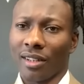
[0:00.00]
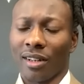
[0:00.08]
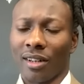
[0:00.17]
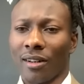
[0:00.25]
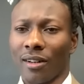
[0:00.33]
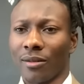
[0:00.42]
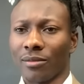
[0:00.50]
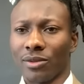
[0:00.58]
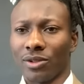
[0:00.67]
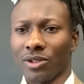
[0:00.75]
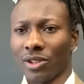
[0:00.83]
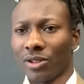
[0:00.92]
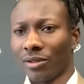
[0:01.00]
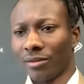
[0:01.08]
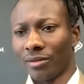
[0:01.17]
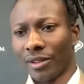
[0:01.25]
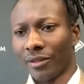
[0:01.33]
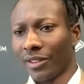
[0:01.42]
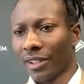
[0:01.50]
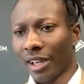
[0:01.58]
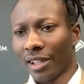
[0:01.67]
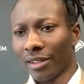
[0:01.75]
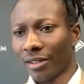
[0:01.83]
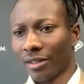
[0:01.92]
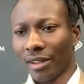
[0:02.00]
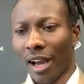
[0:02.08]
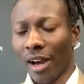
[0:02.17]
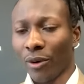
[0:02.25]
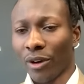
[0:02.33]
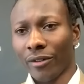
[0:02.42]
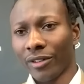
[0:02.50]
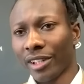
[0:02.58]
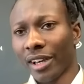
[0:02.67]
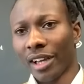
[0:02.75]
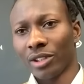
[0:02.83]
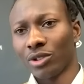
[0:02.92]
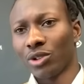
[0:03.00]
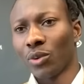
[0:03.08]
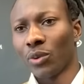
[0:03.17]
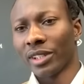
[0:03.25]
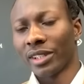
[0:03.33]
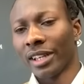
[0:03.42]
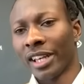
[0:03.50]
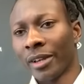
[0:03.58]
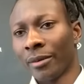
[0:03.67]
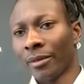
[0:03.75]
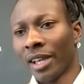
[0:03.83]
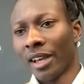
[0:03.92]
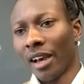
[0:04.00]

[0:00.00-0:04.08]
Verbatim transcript: Um, you know, if he got to whatever he got to do to win the game,